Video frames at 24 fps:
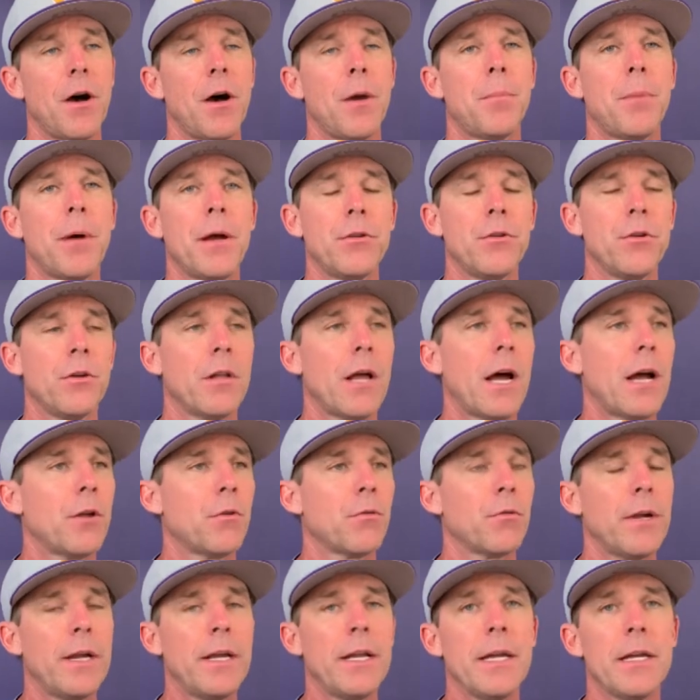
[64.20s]
up. I do a lot
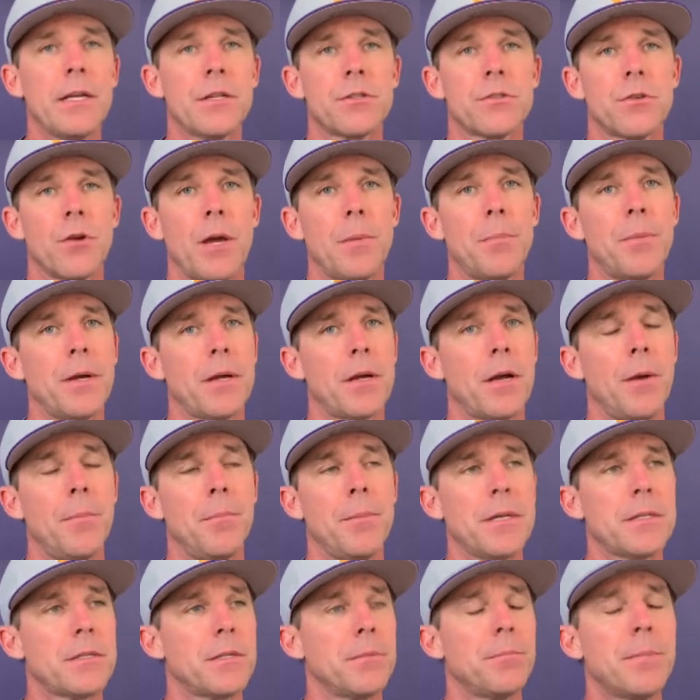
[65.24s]
of reading, so I pick up
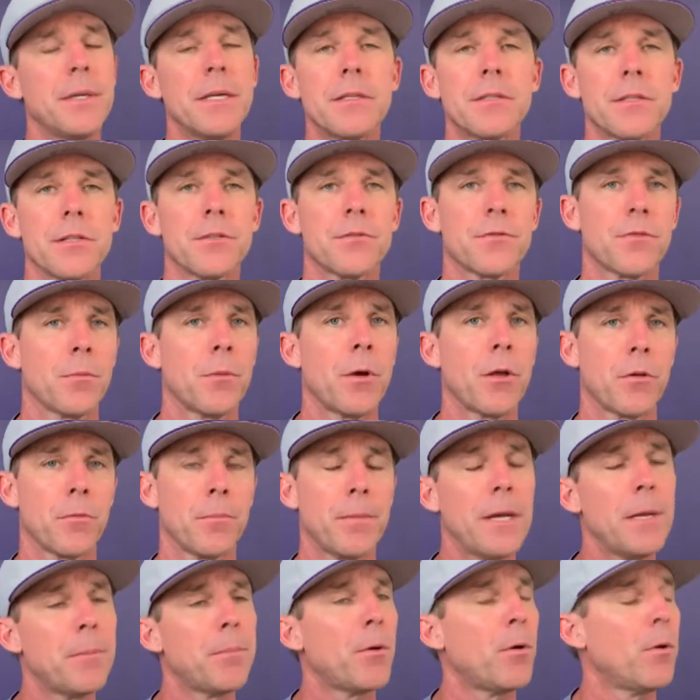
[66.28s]
bits and pieces from other
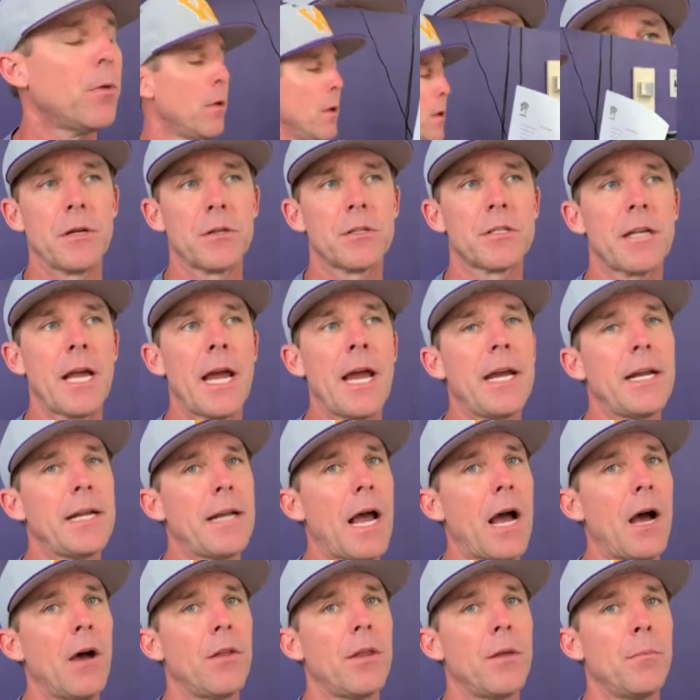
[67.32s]
people. They're saying
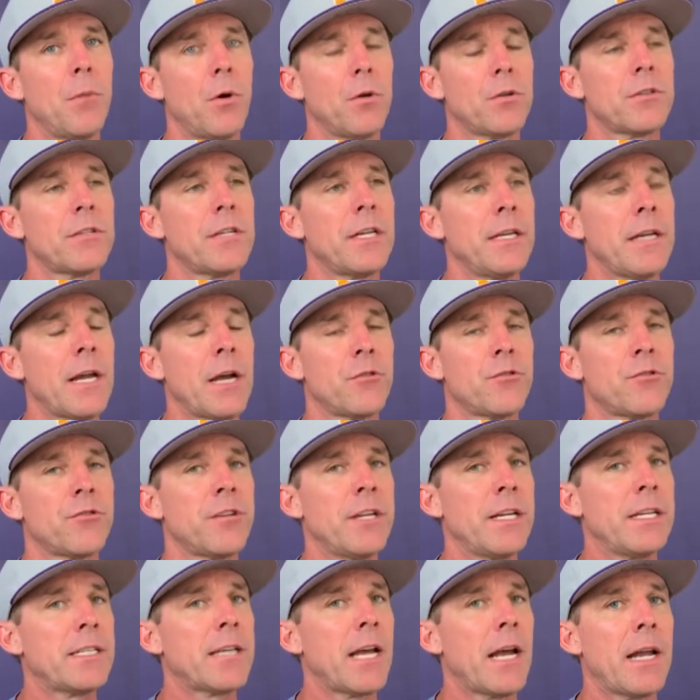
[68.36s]
now that most teenagers
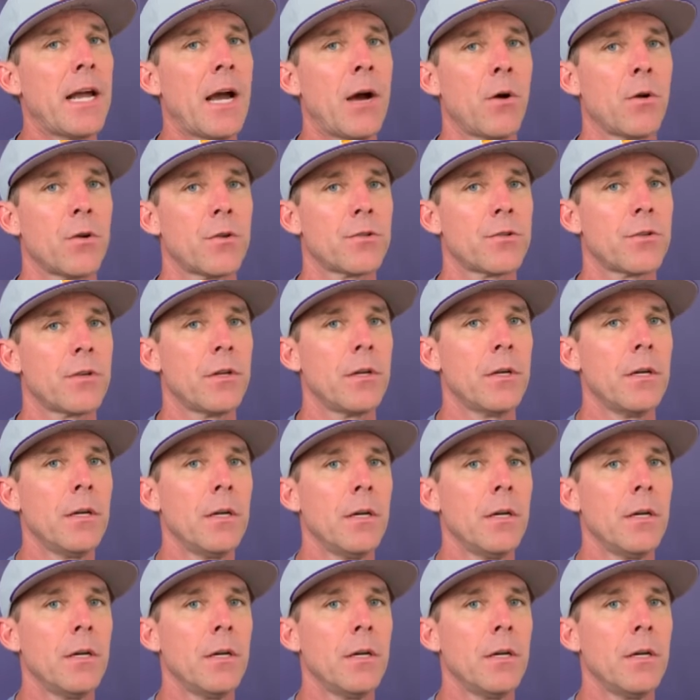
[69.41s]
need 10 hours.